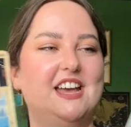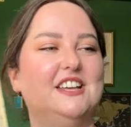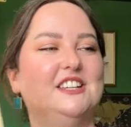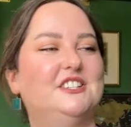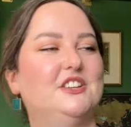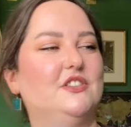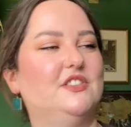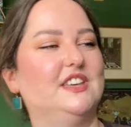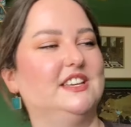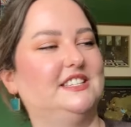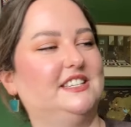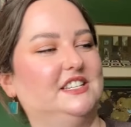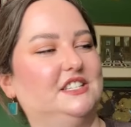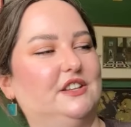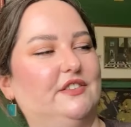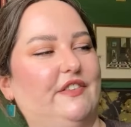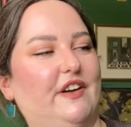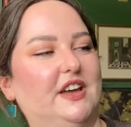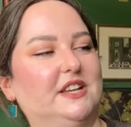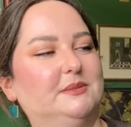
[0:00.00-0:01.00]
So this is
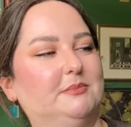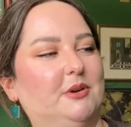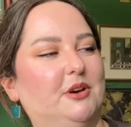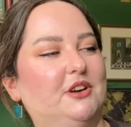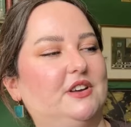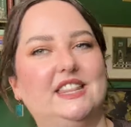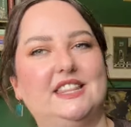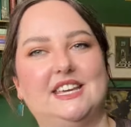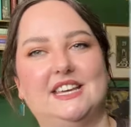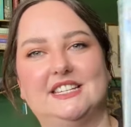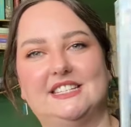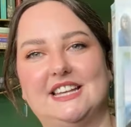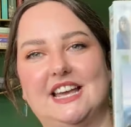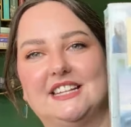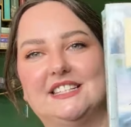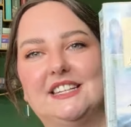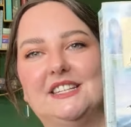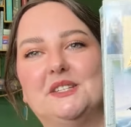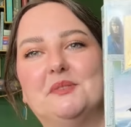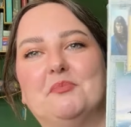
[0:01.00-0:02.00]
the first book, The
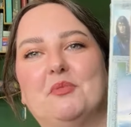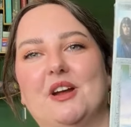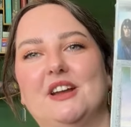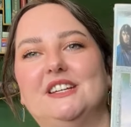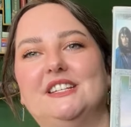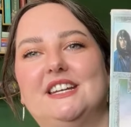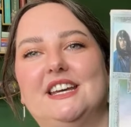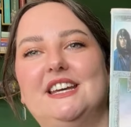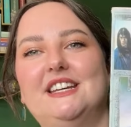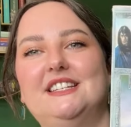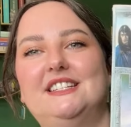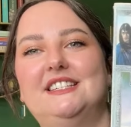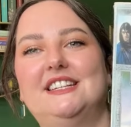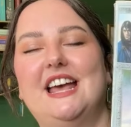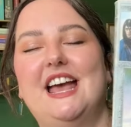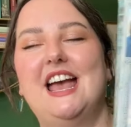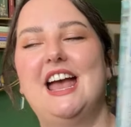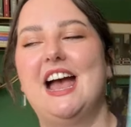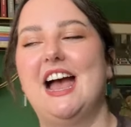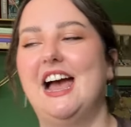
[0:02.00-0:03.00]
Assassin's Apprentice,
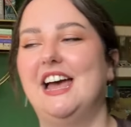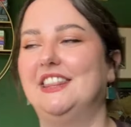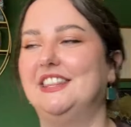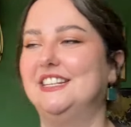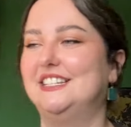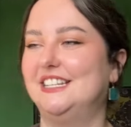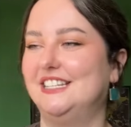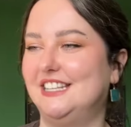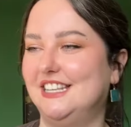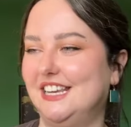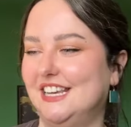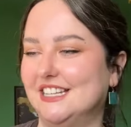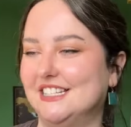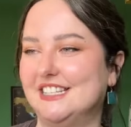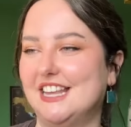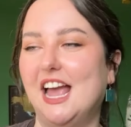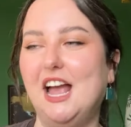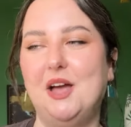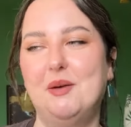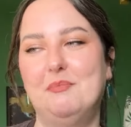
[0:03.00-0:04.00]
and this is the
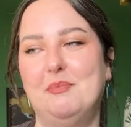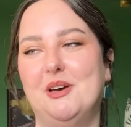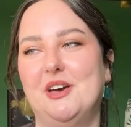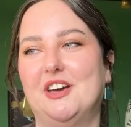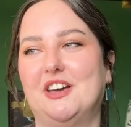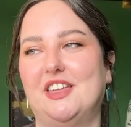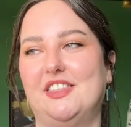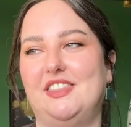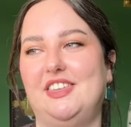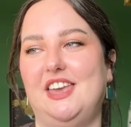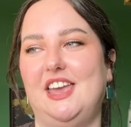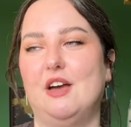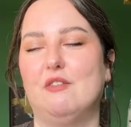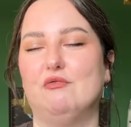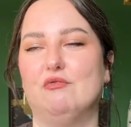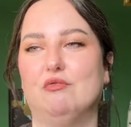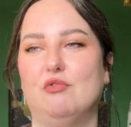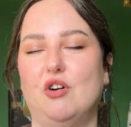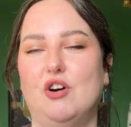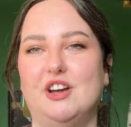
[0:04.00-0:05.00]
second book, The
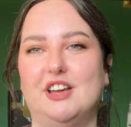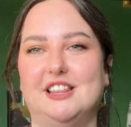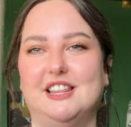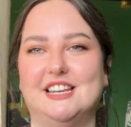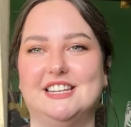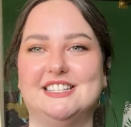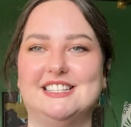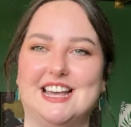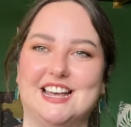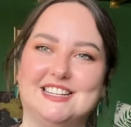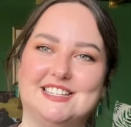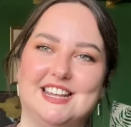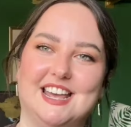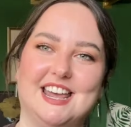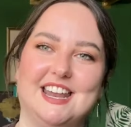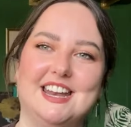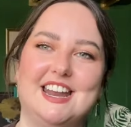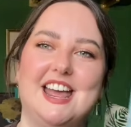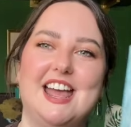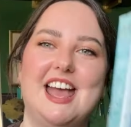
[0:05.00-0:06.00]
Royal
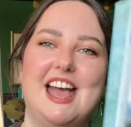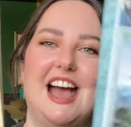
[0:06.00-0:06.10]
Assassin.